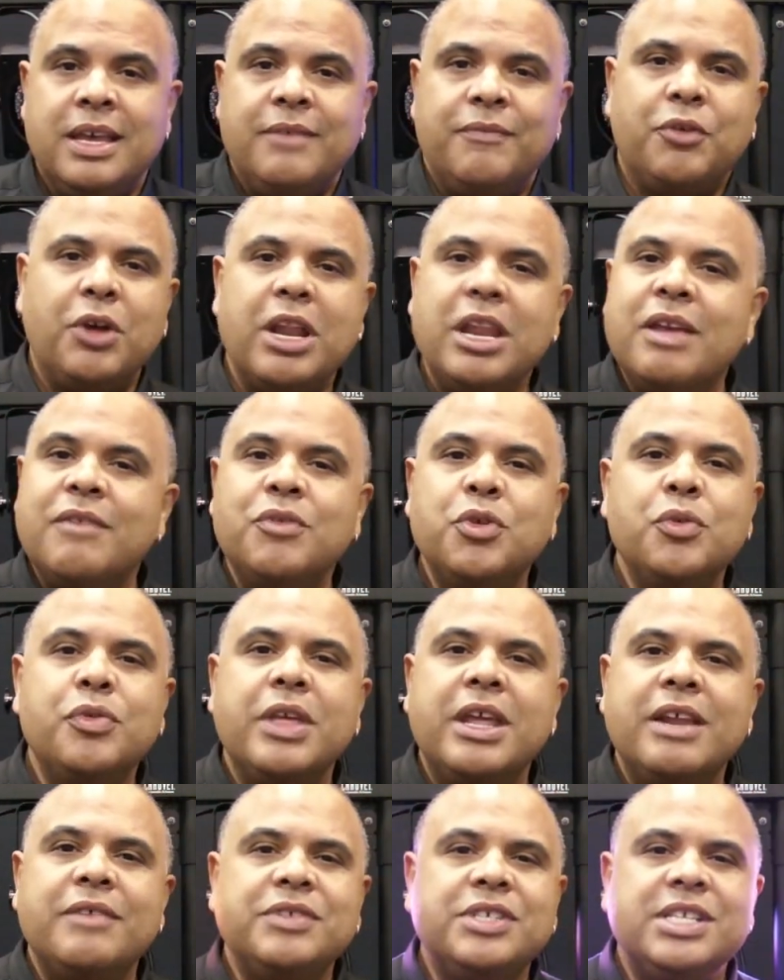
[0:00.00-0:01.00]
For any of you
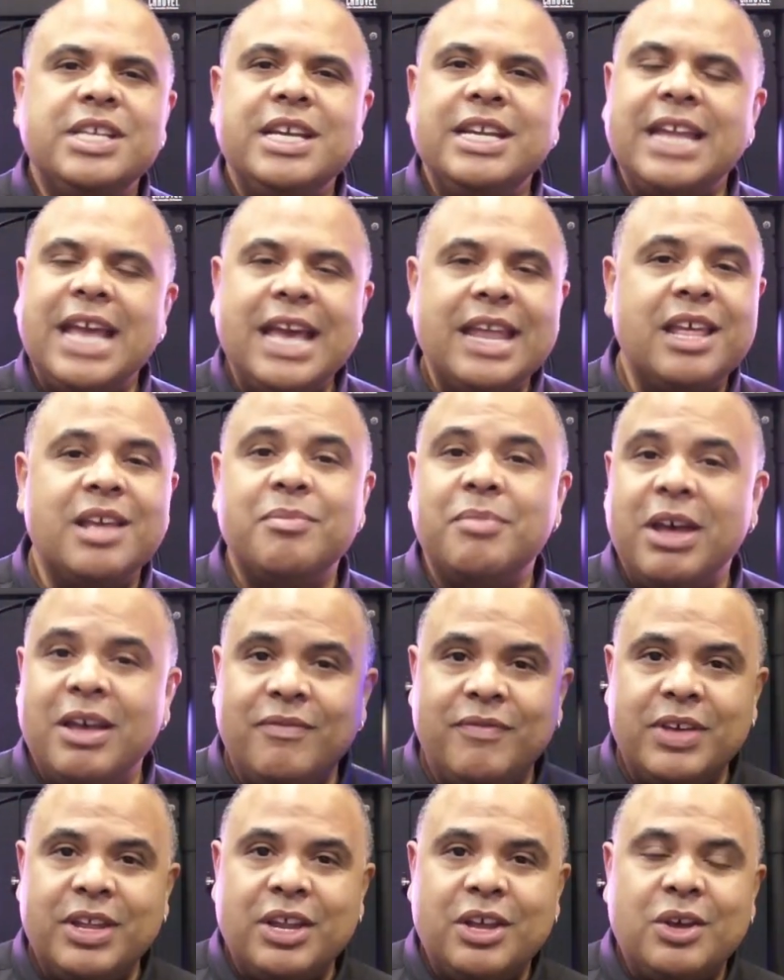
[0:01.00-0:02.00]
that have seen any of my
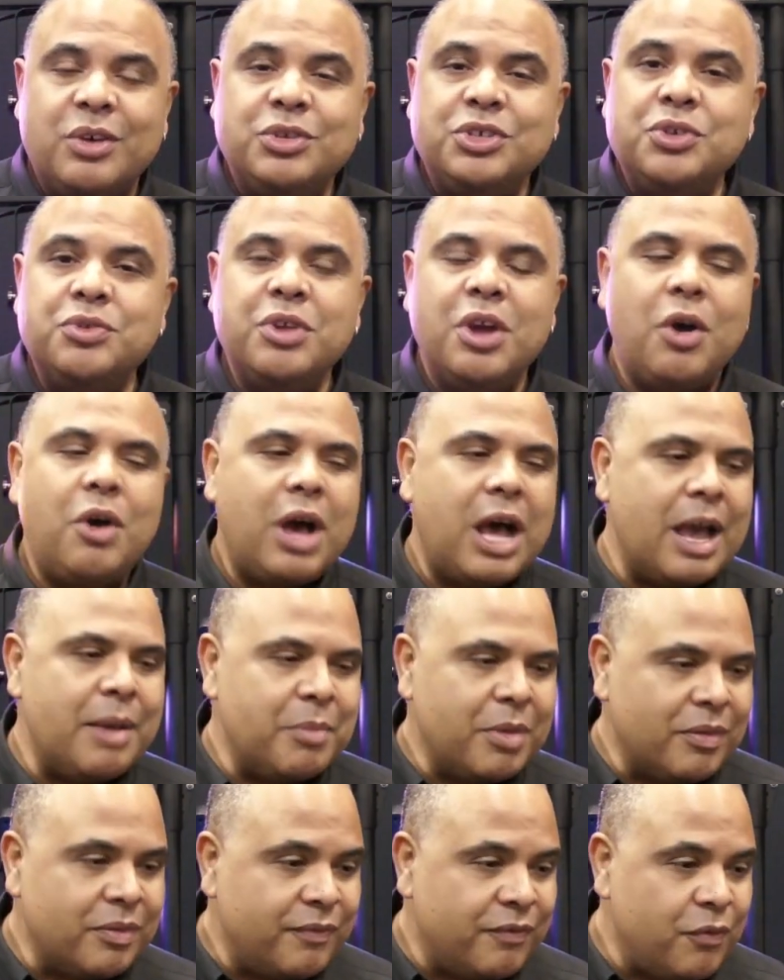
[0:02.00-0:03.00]
videos, you know
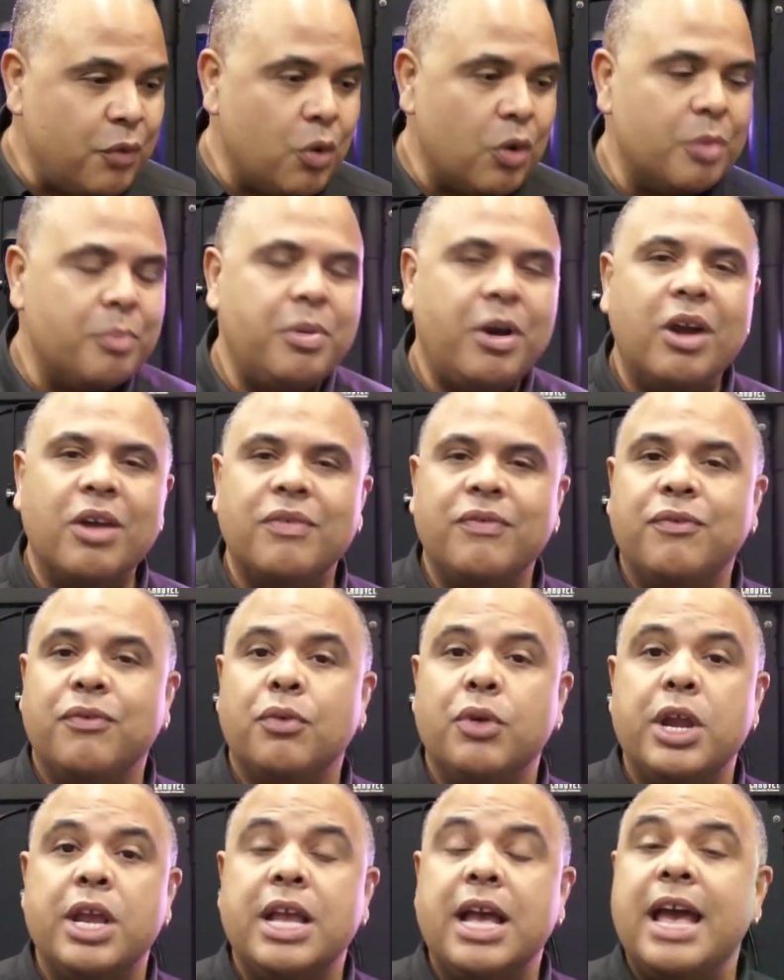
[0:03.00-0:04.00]
I'm a 4BAR
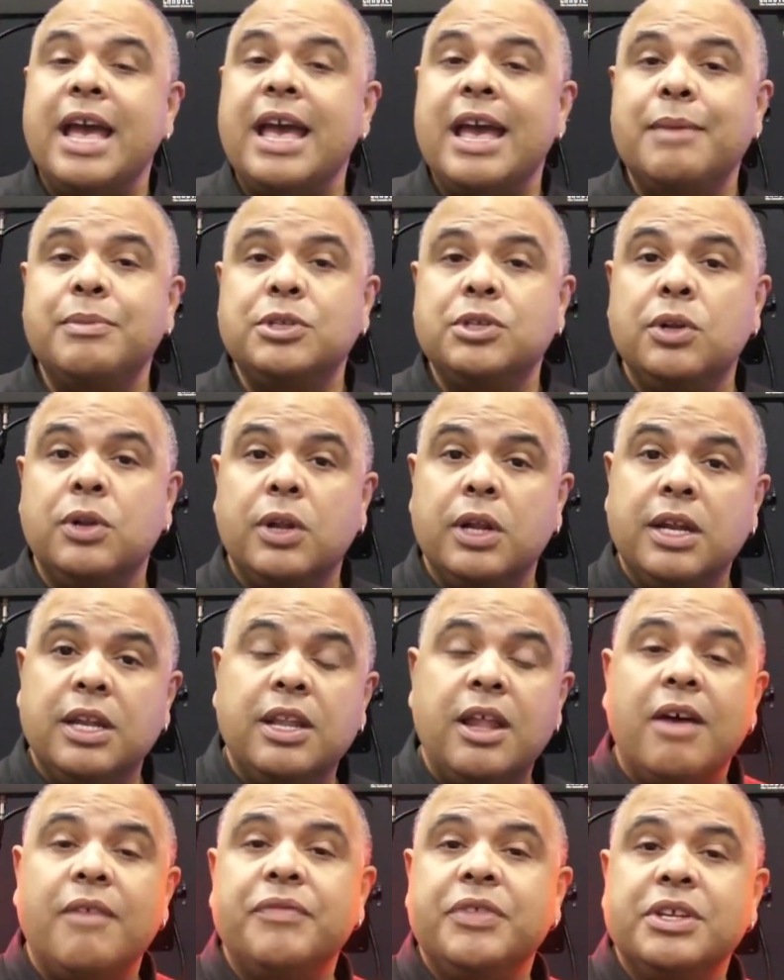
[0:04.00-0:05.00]
freak. I absolutely
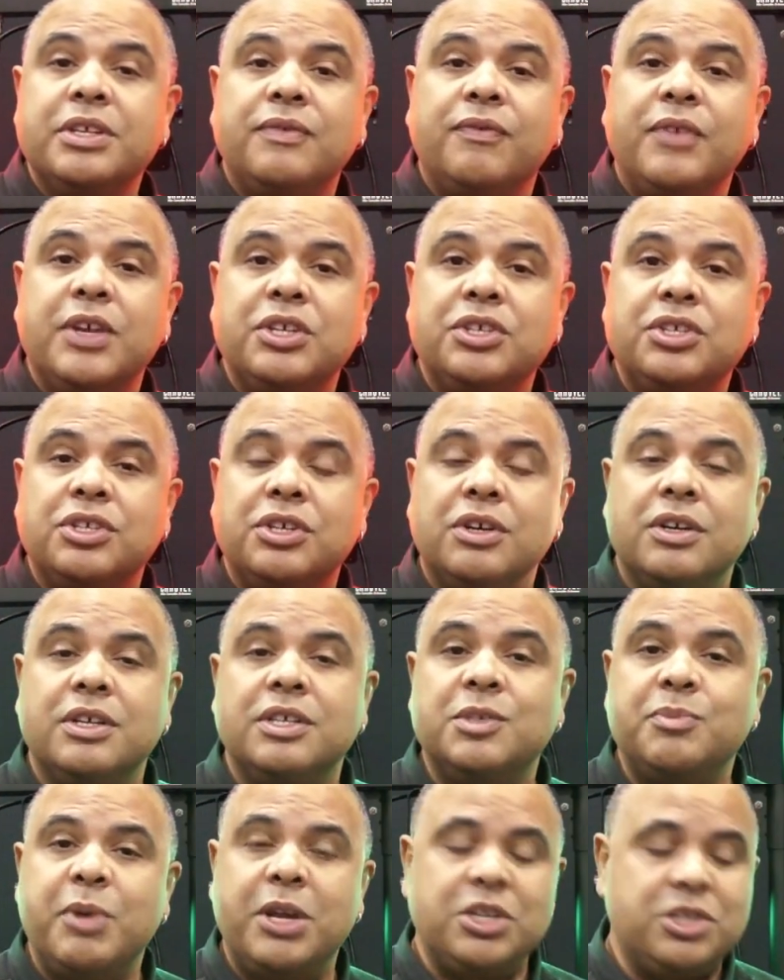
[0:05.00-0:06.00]
love this fixture,
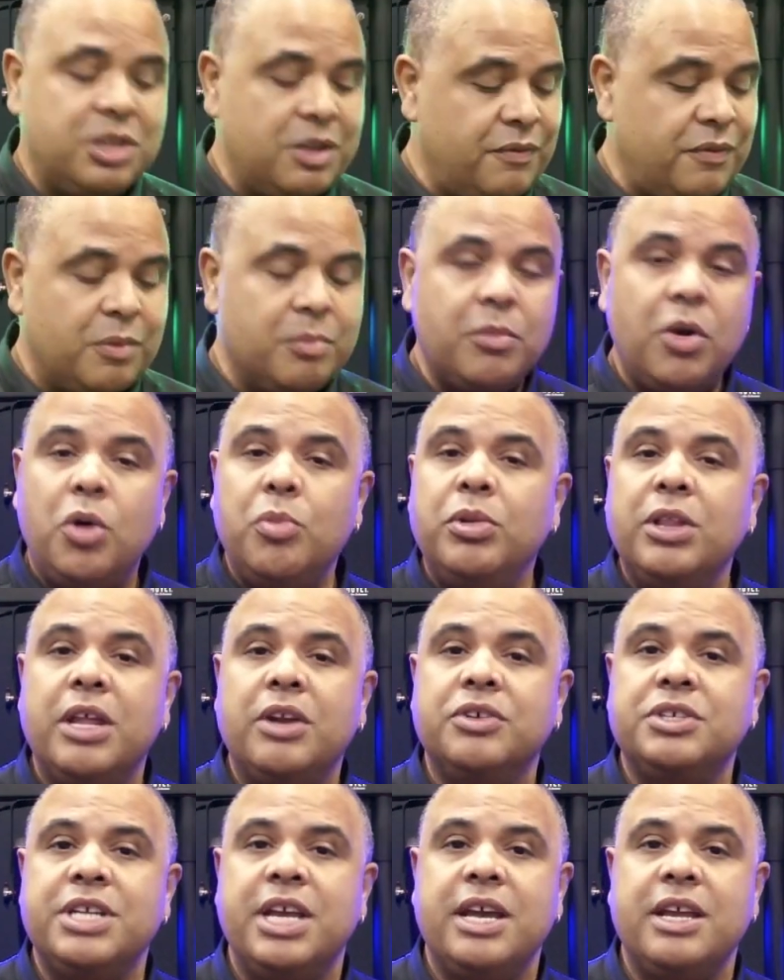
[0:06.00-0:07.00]
especially for mobile
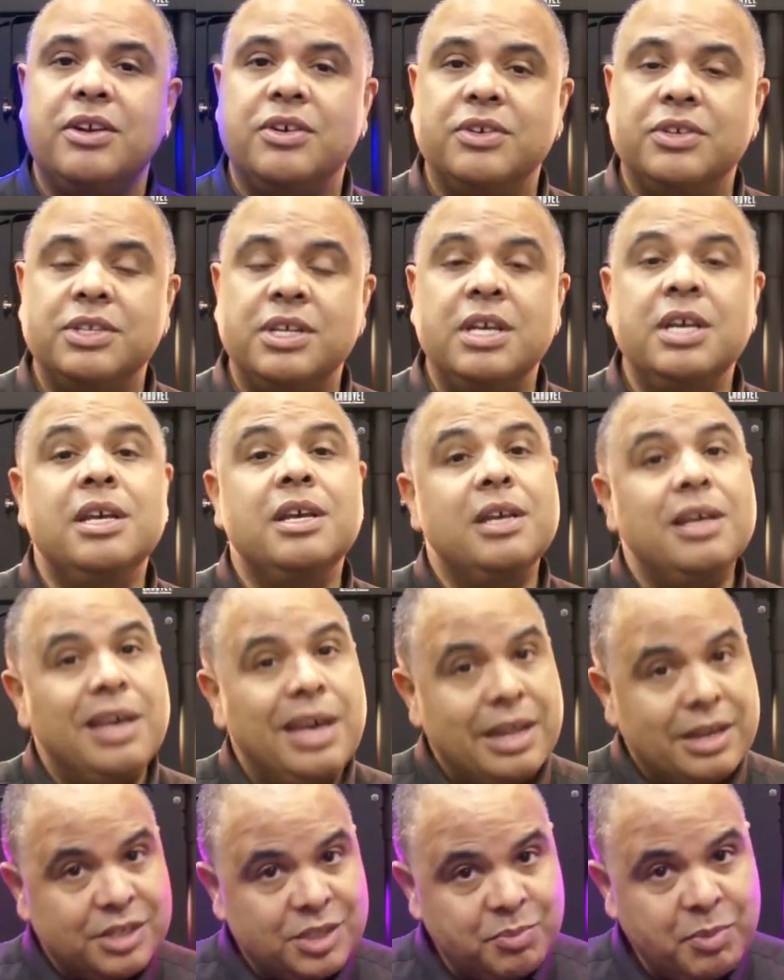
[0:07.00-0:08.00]
entertainers
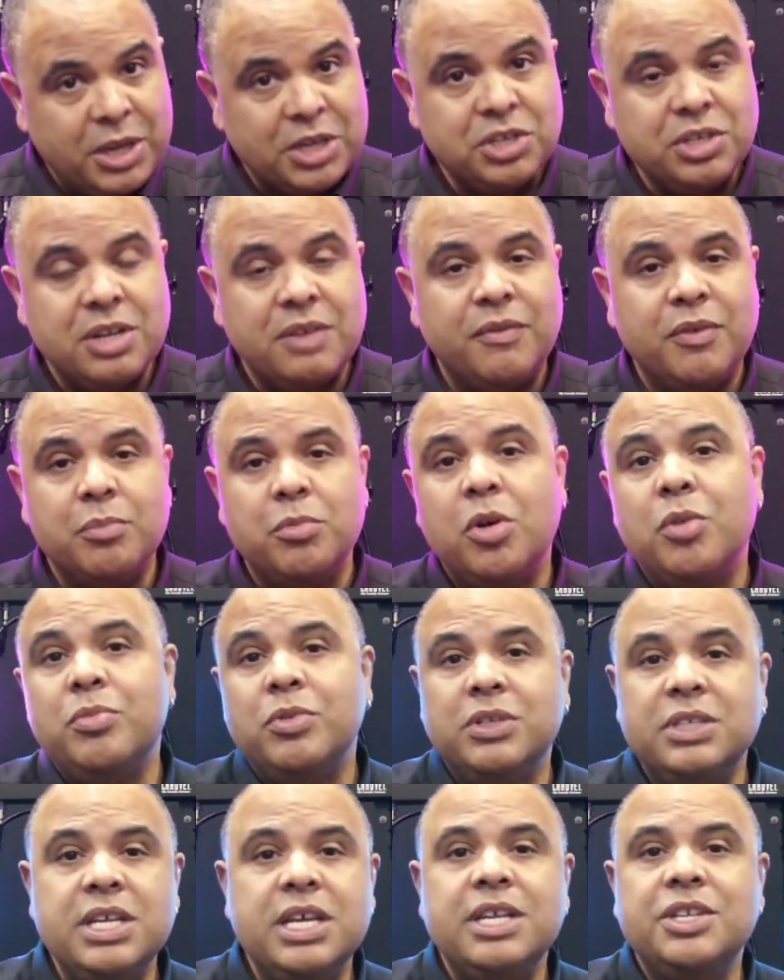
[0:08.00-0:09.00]
and especially for
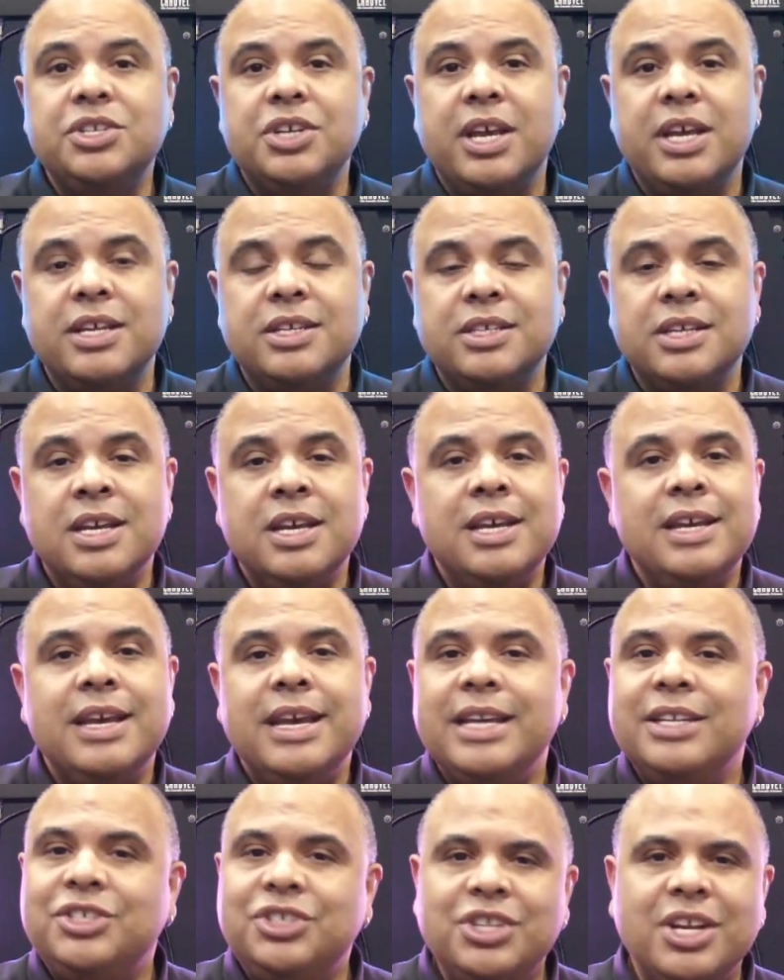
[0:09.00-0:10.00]
mobile DJs. It